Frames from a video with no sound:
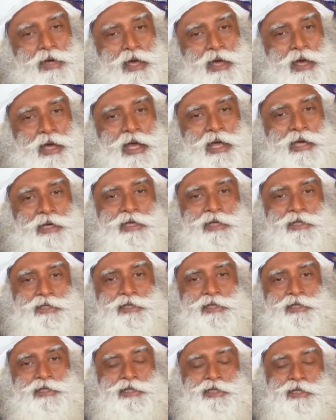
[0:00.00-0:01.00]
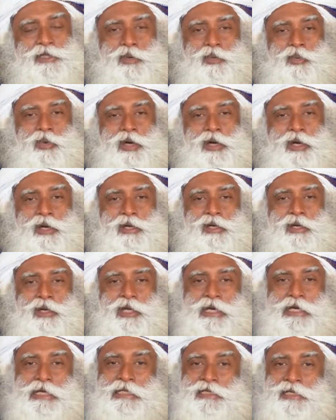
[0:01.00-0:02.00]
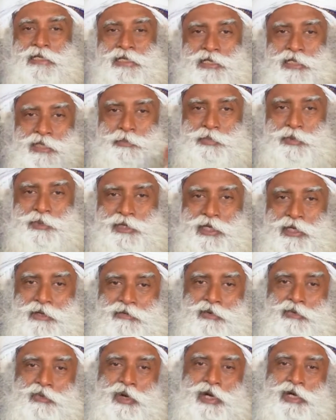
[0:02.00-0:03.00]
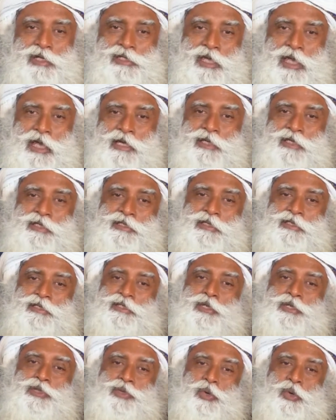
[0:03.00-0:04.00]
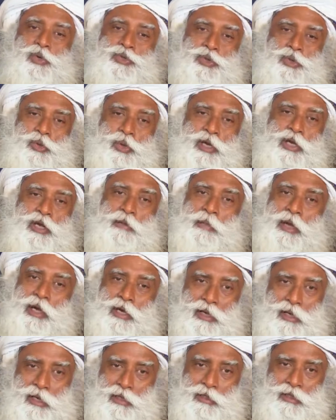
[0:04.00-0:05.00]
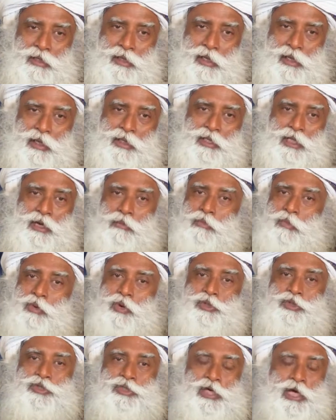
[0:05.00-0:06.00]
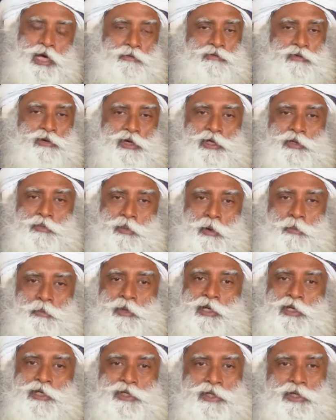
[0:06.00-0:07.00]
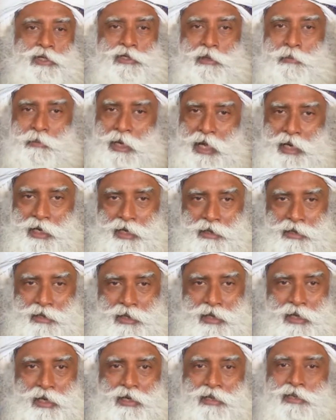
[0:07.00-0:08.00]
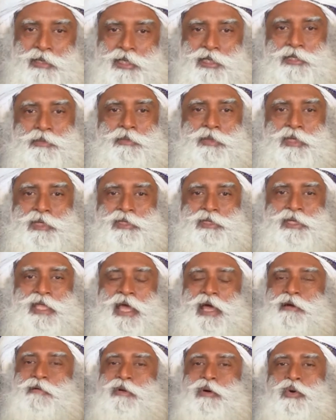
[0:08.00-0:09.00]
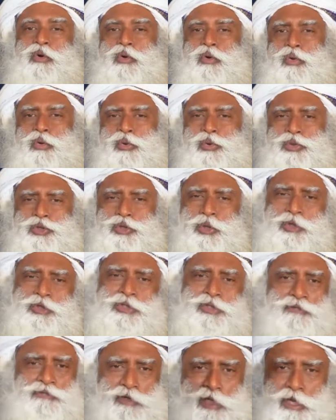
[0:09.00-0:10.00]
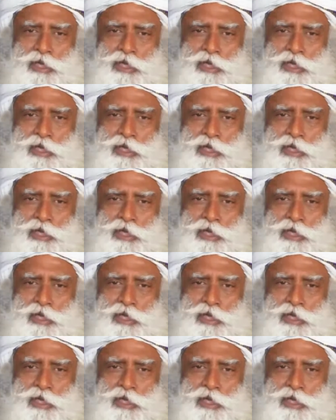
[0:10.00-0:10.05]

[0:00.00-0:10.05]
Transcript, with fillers: uh, antacids in the world, nearly sixty percent of the world's antacids are so sold in America. the most affluent population on the planet. This means they have a whole choice of